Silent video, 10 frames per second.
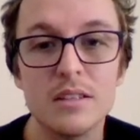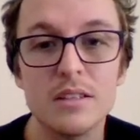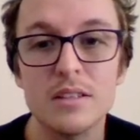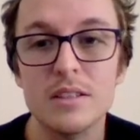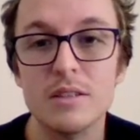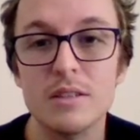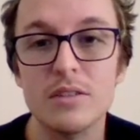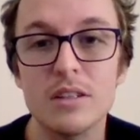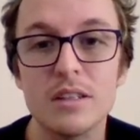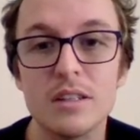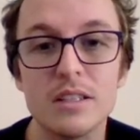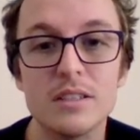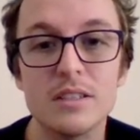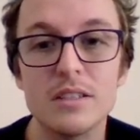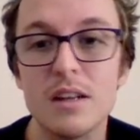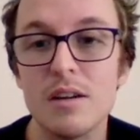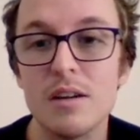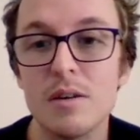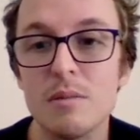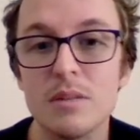So I've got nice
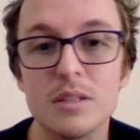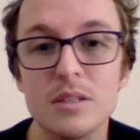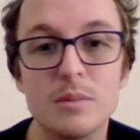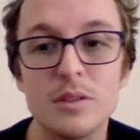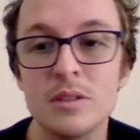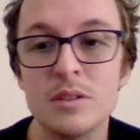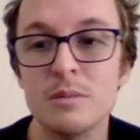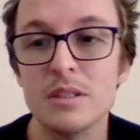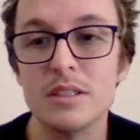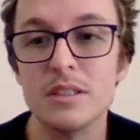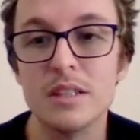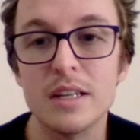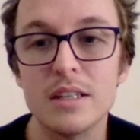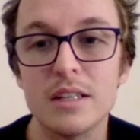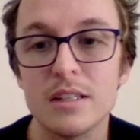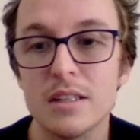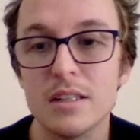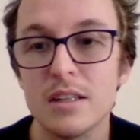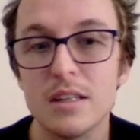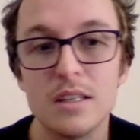bloom, nice like
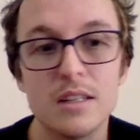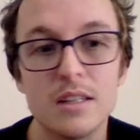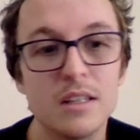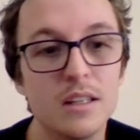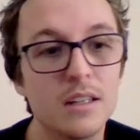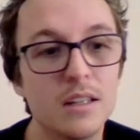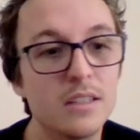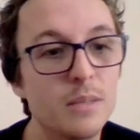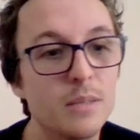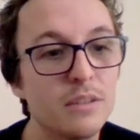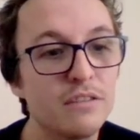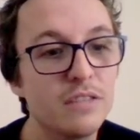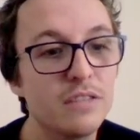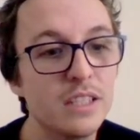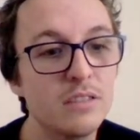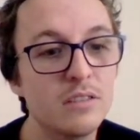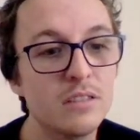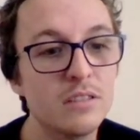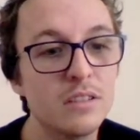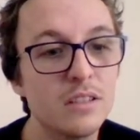depth of
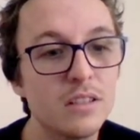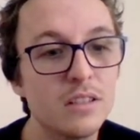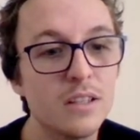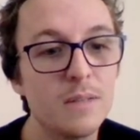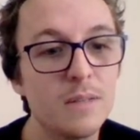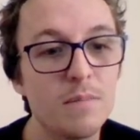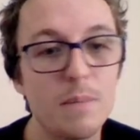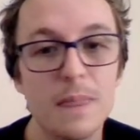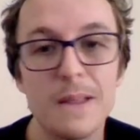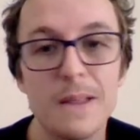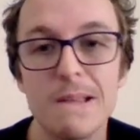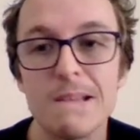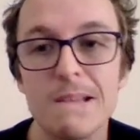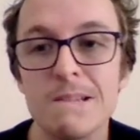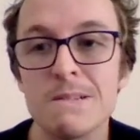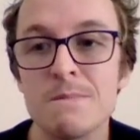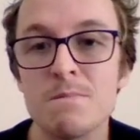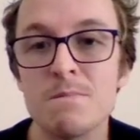field, nice